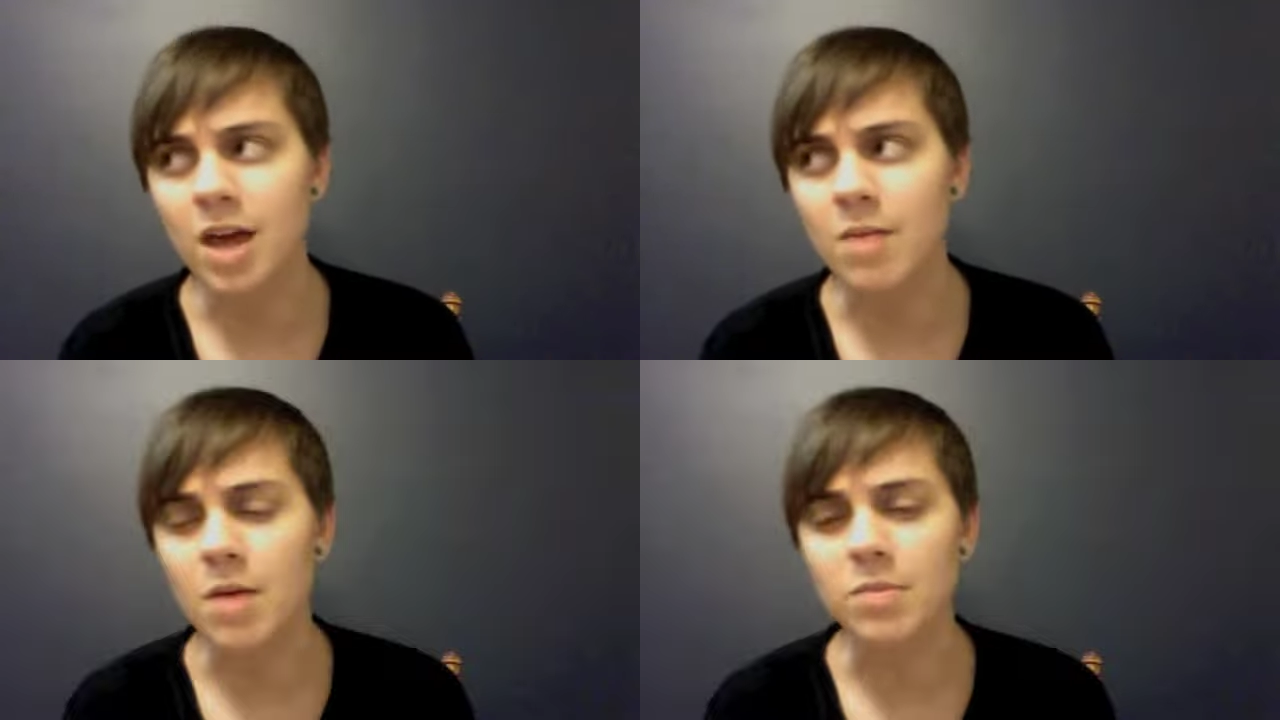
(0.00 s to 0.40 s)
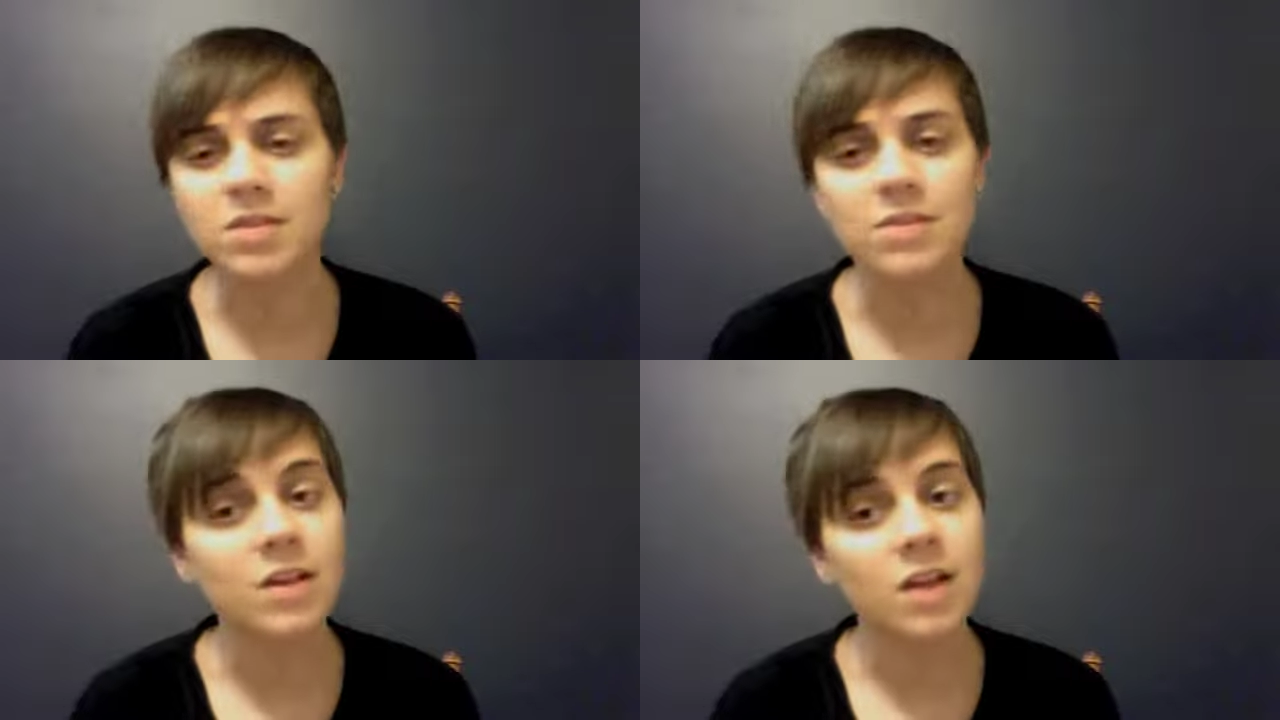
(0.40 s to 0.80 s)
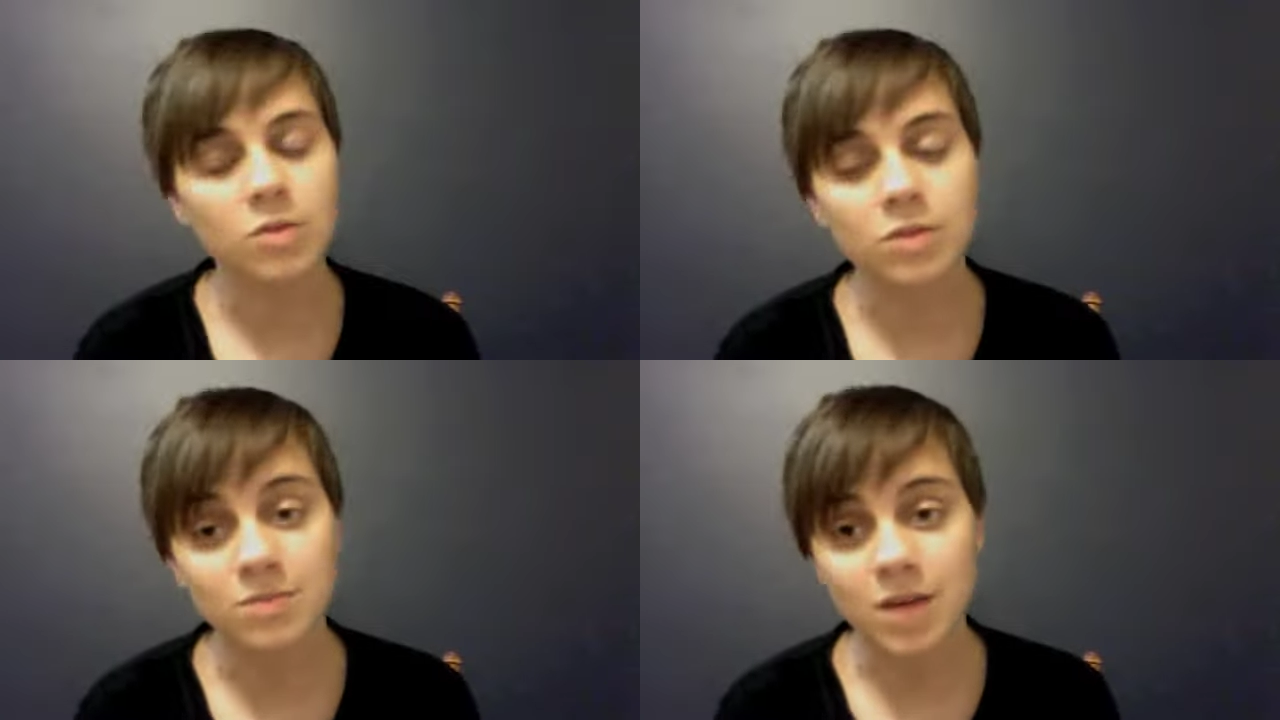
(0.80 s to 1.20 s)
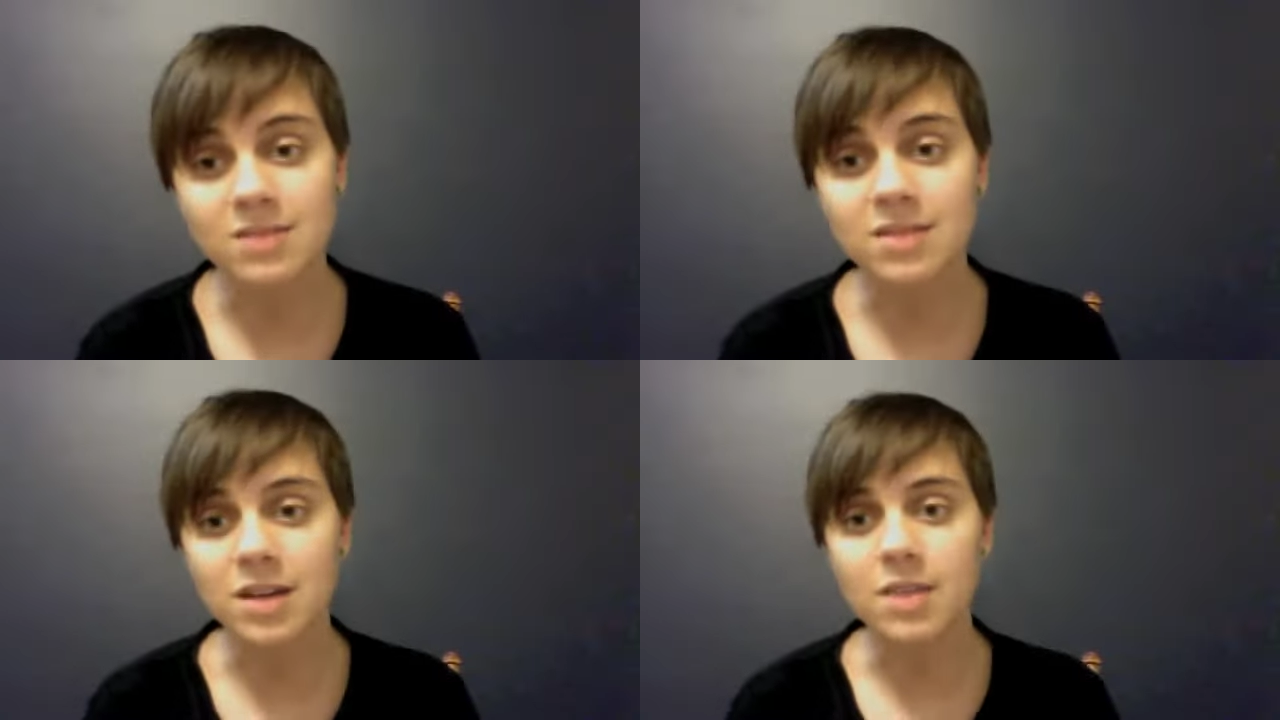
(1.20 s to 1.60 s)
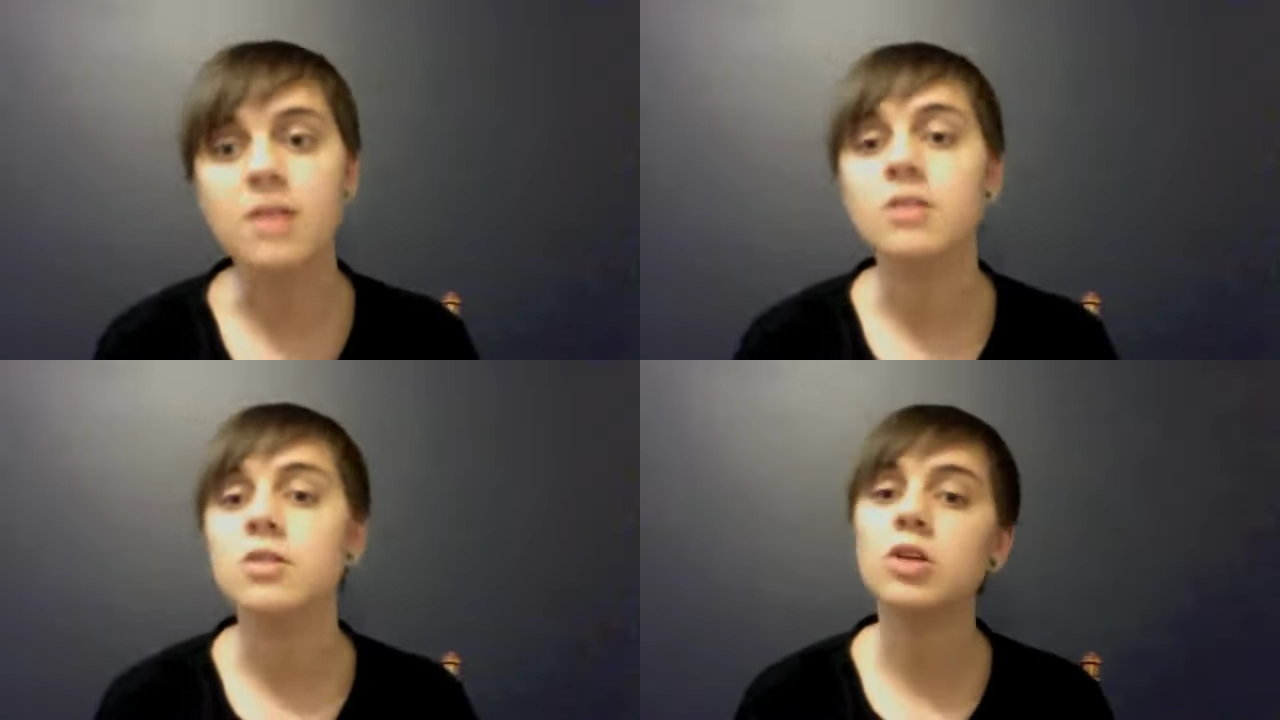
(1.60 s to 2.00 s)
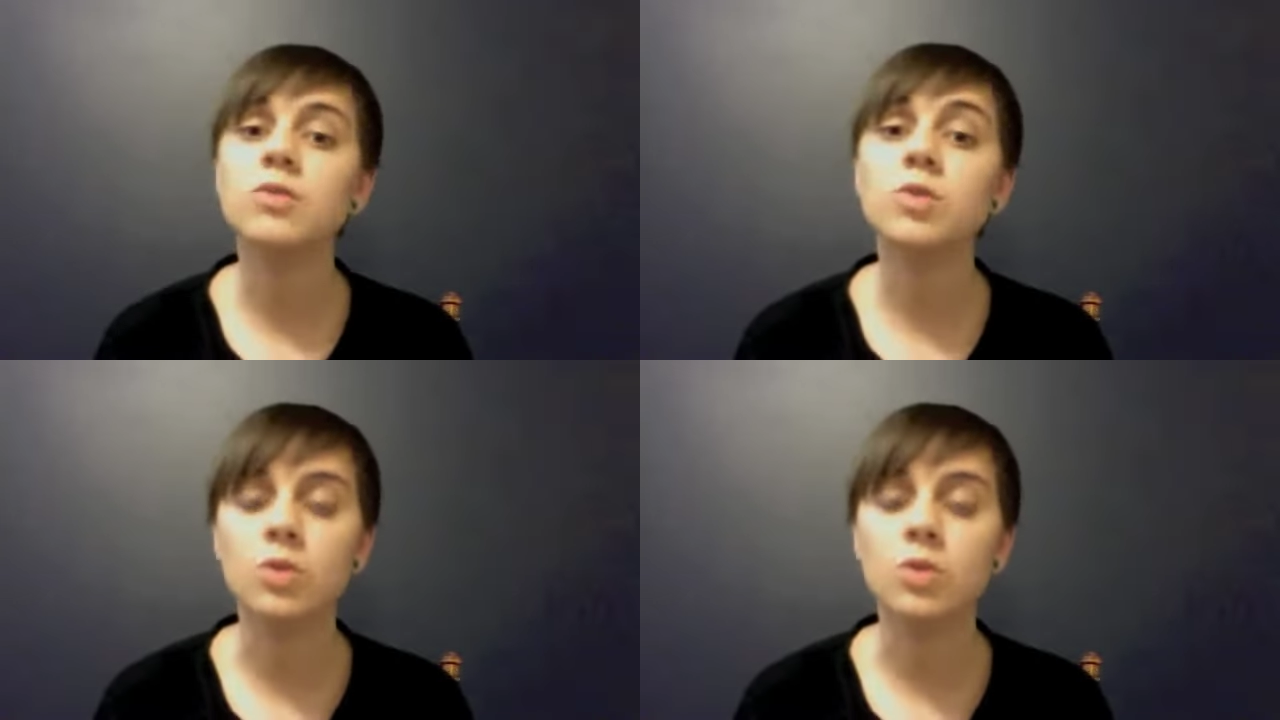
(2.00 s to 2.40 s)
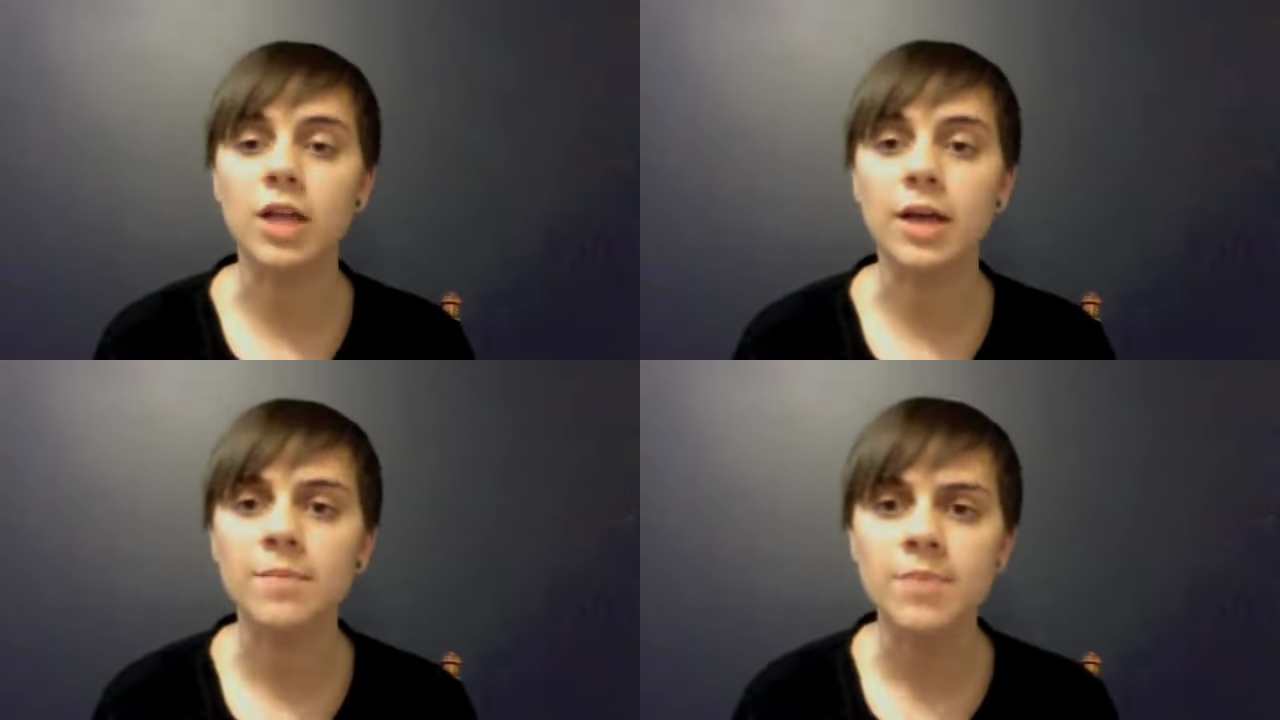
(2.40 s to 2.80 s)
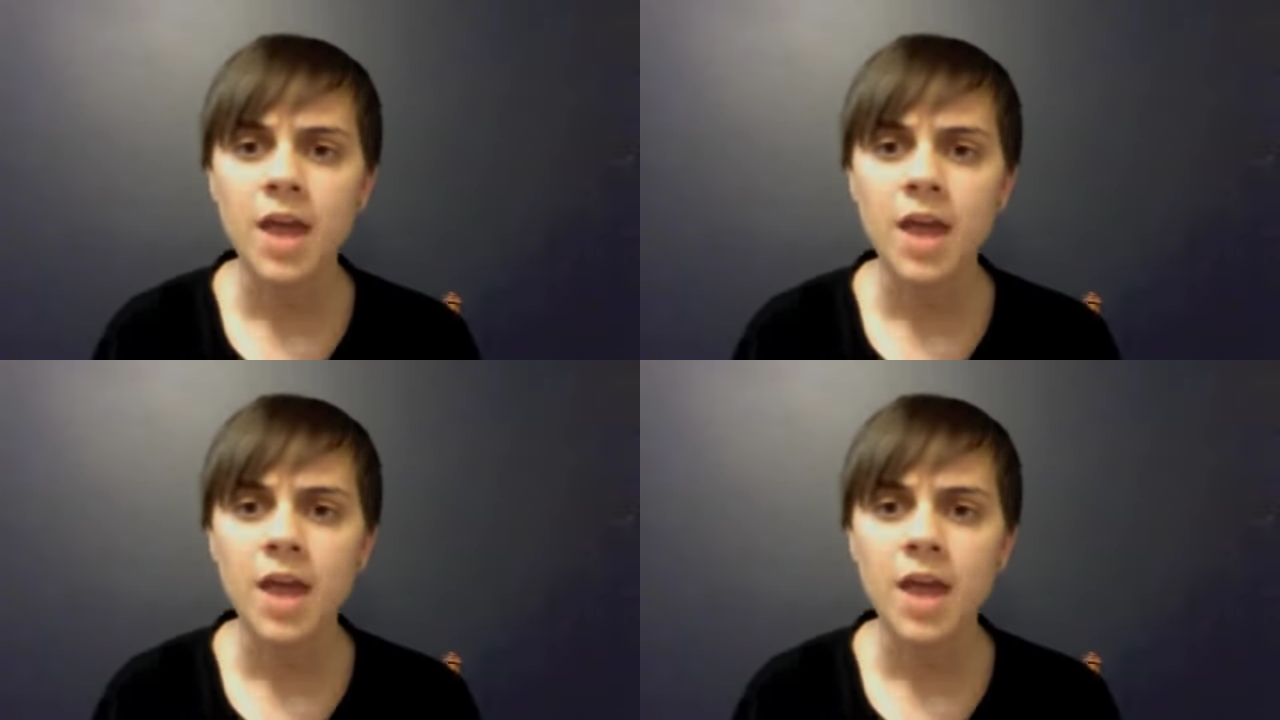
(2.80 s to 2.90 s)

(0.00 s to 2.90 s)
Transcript: came out because I found out through this magazine and I did a lot of Googling.